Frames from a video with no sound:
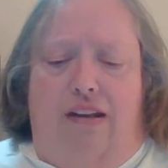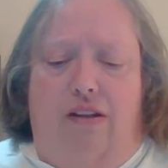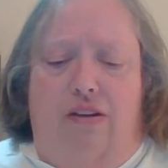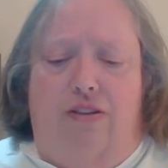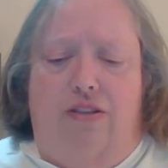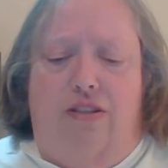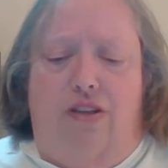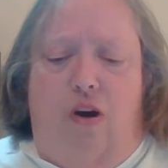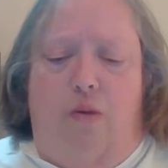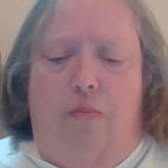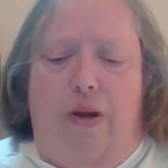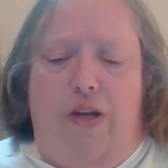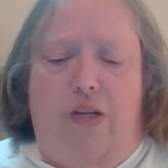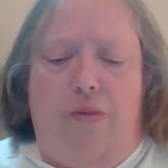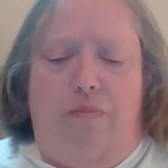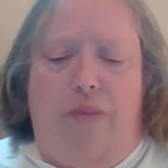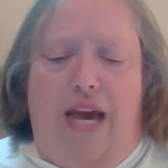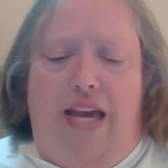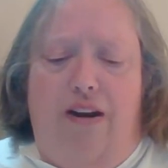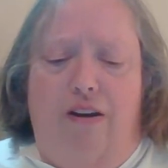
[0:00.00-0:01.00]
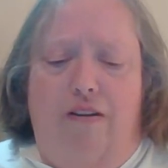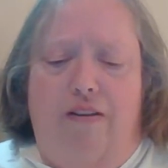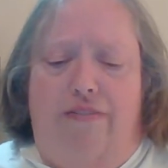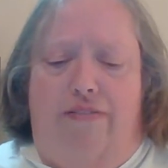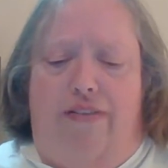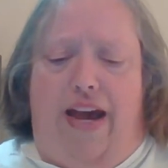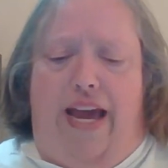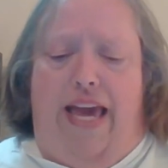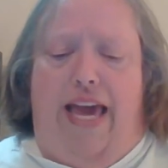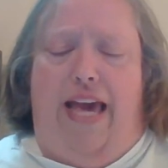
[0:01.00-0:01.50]
so much better
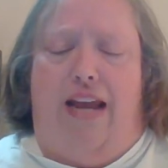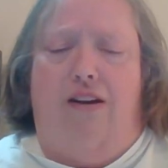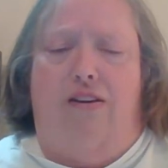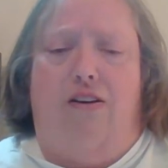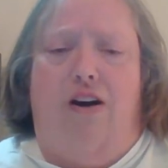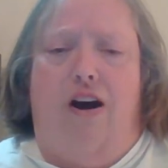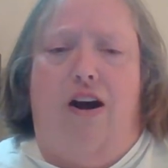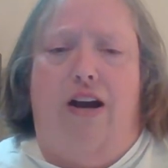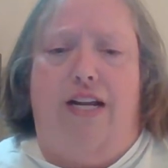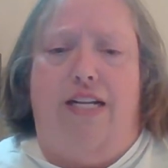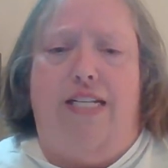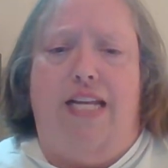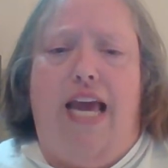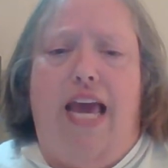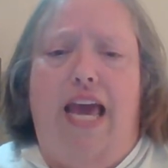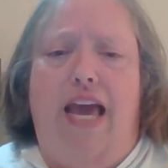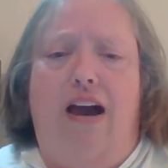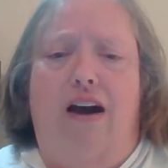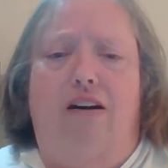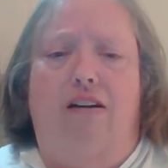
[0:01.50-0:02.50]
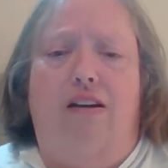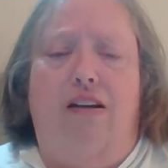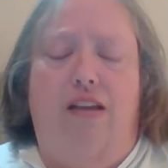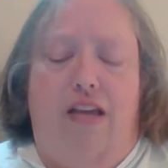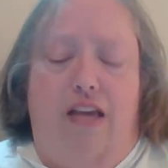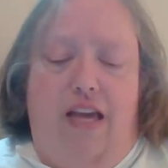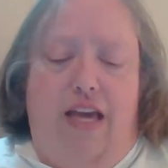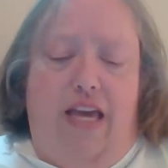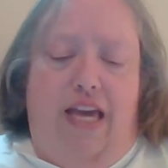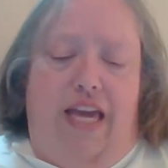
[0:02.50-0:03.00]
if I had a long tail,"
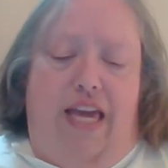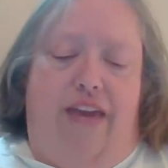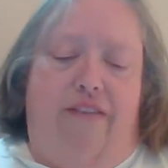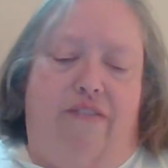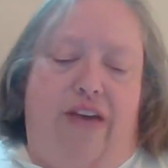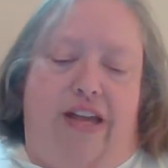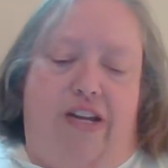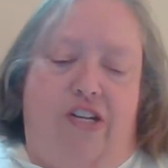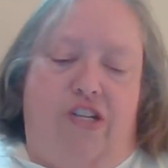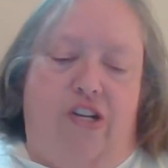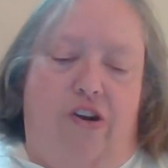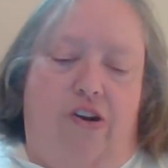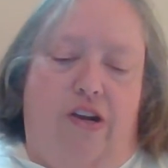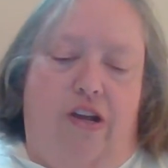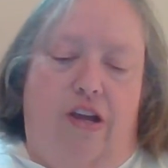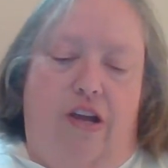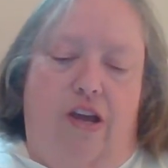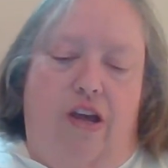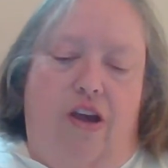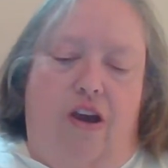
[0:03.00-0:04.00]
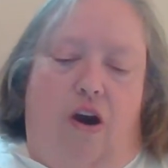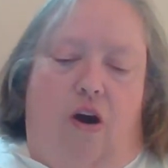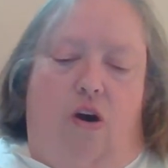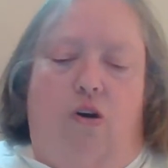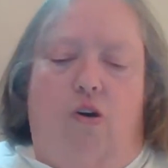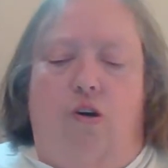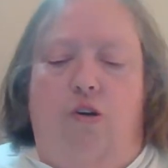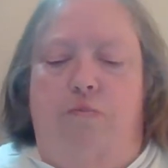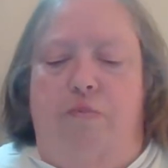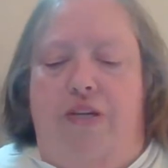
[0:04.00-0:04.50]
he ventured.
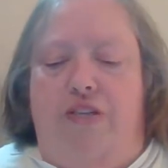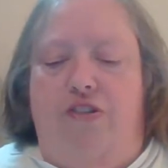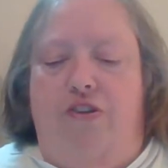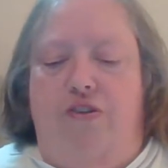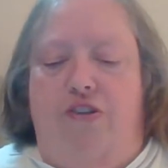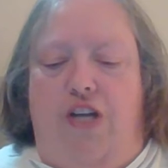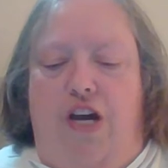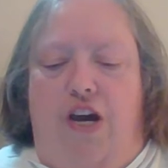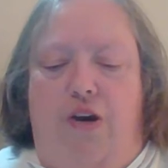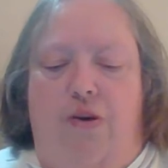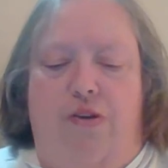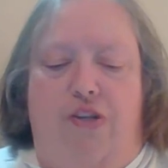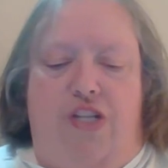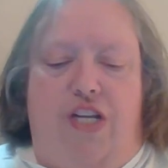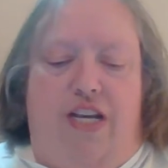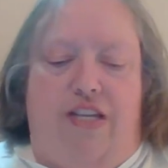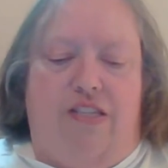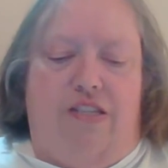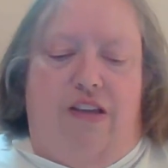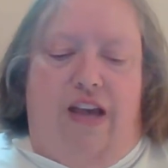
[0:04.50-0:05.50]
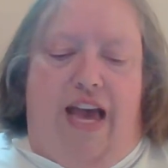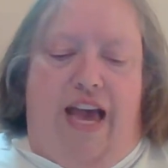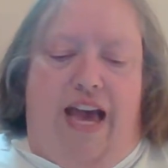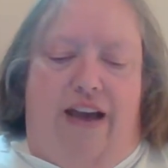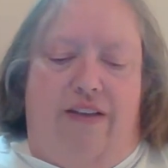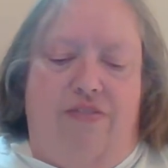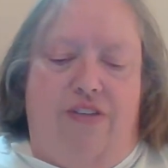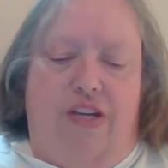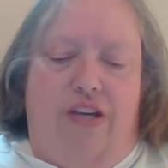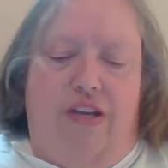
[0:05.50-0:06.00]
Old Mr. Toad just
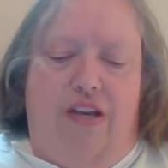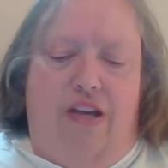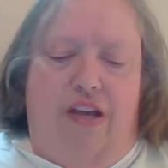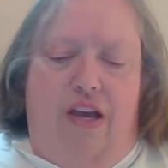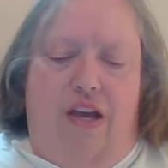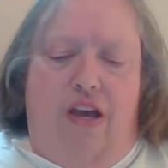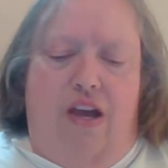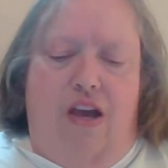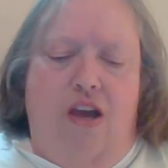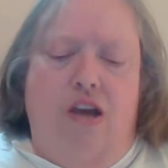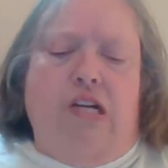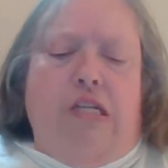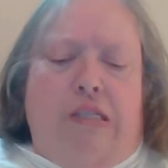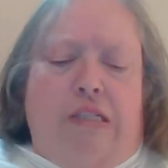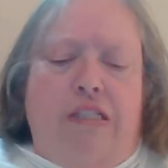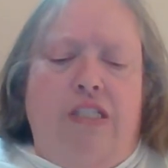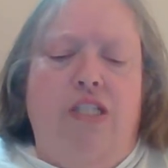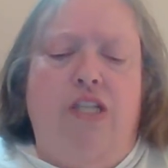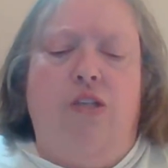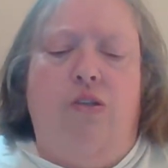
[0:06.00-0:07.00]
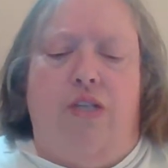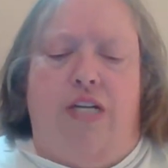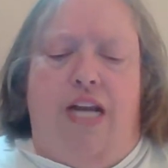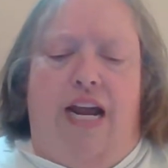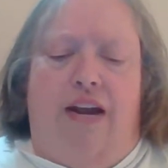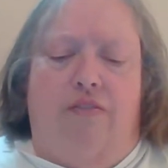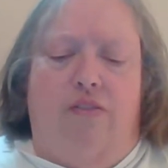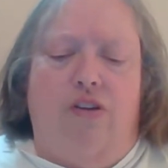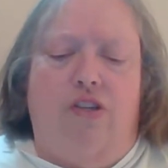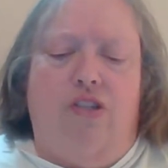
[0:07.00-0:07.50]
laughed. "You
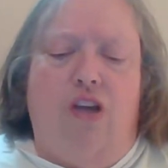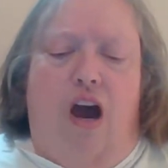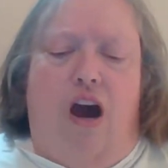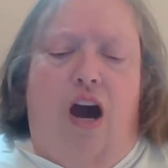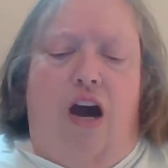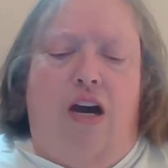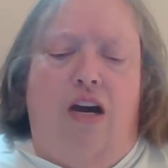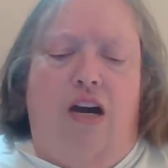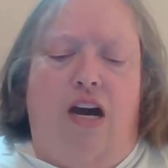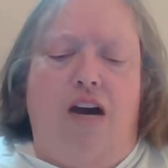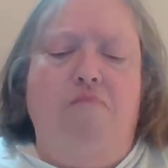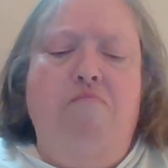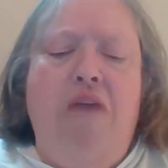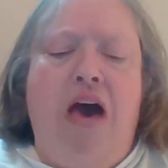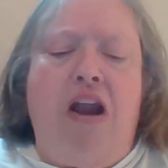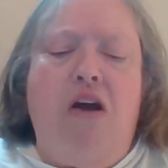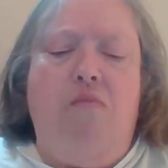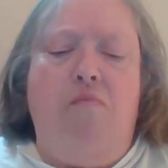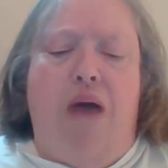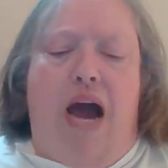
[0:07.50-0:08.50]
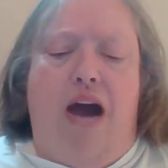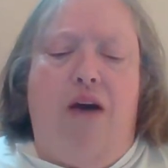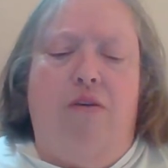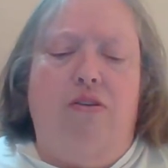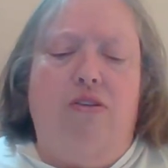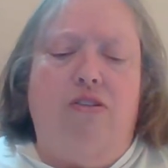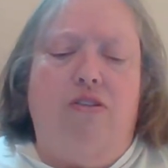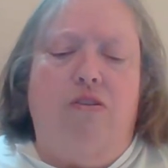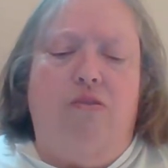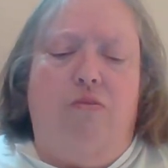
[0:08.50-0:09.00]
never saw a meadow
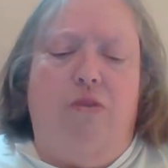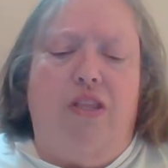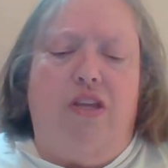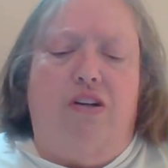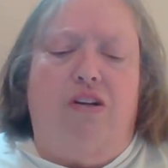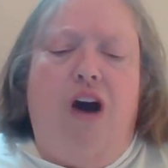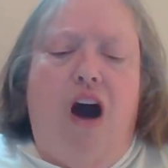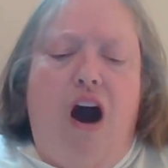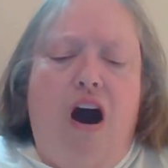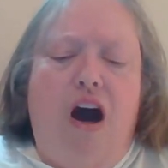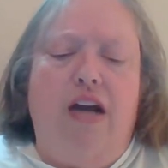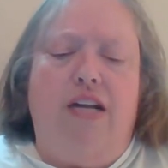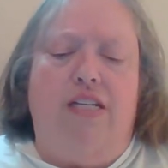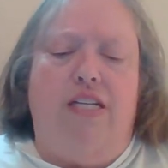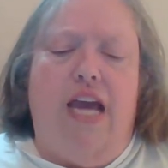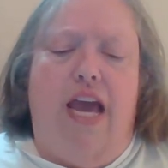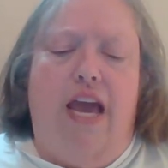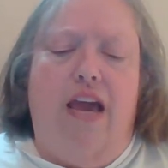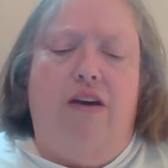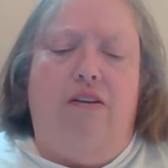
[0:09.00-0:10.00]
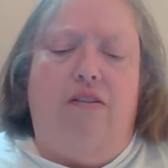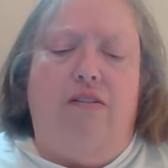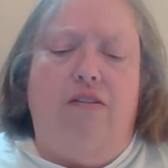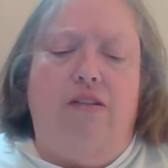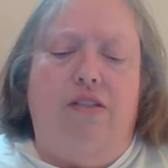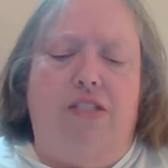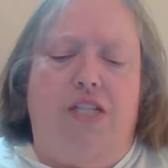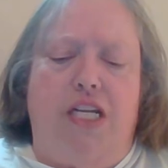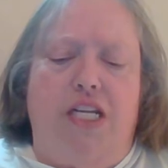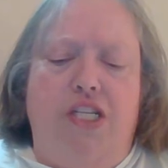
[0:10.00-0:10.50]
mouse with a long tail,
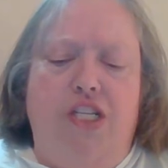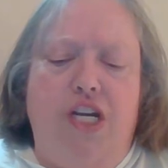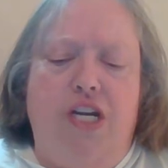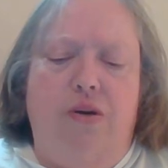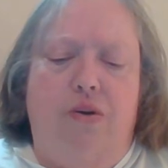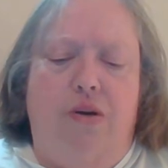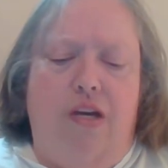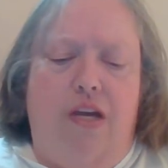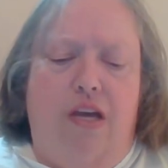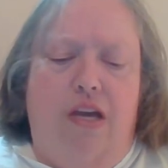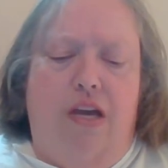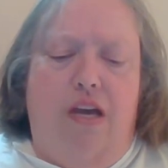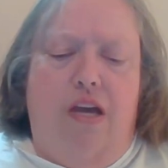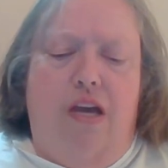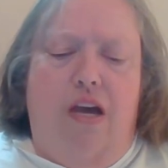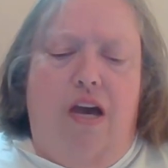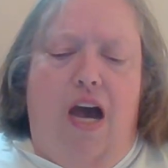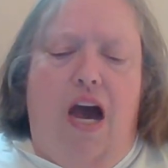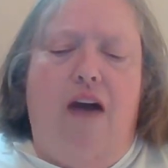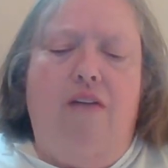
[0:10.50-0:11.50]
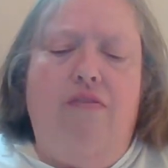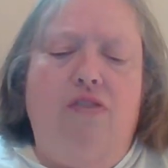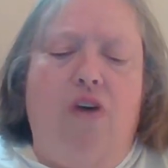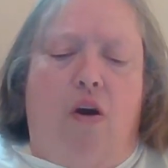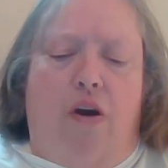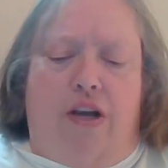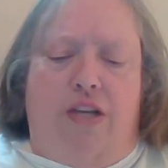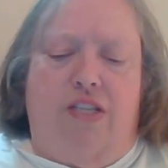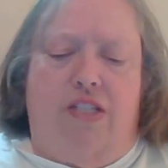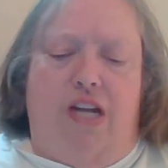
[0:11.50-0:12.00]
did you? Of
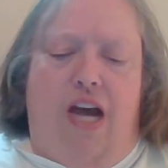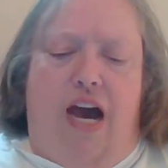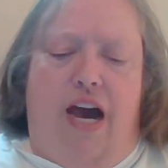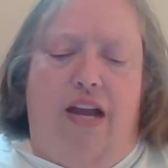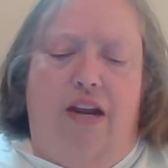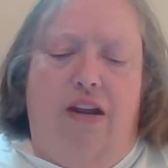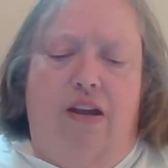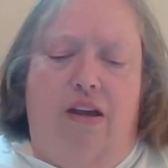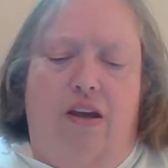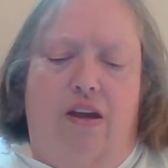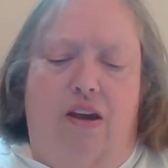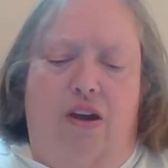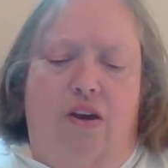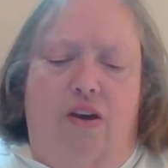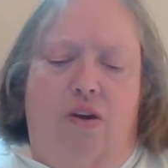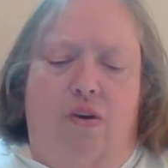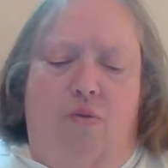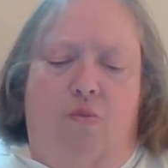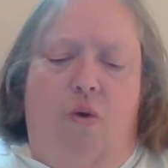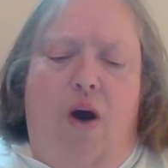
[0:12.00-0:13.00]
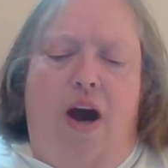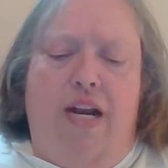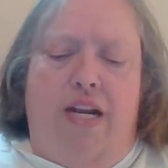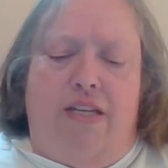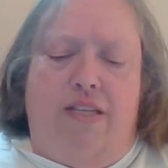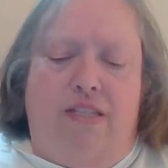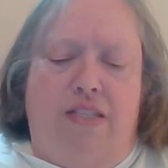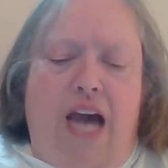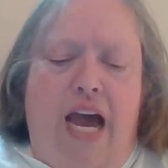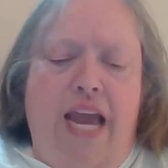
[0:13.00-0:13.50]
course not. What a
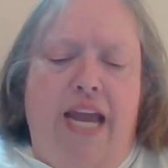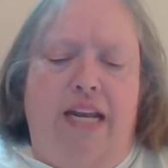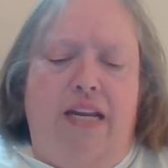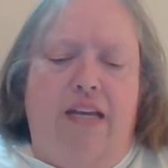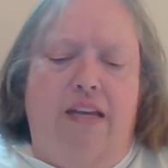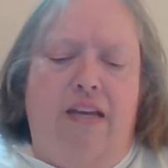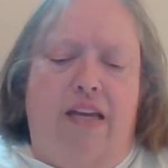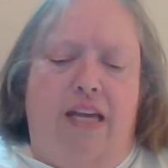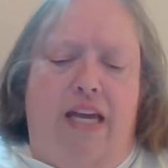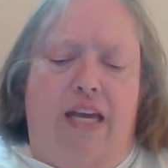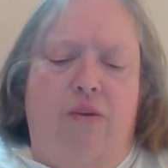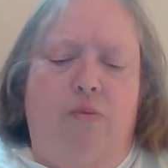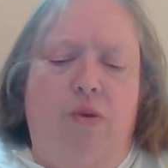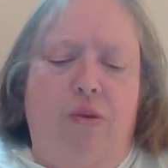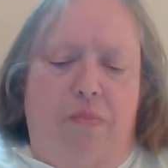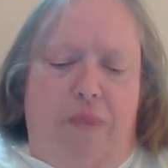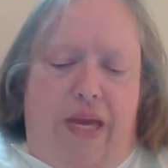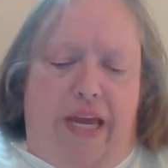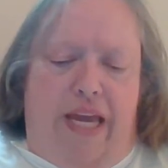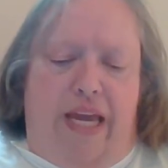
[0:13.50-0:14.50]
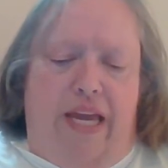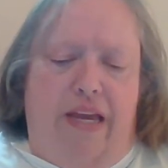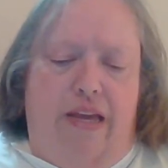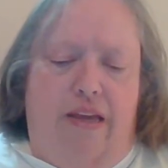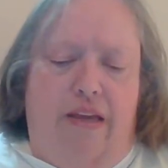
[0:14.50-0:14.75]
sight it would be.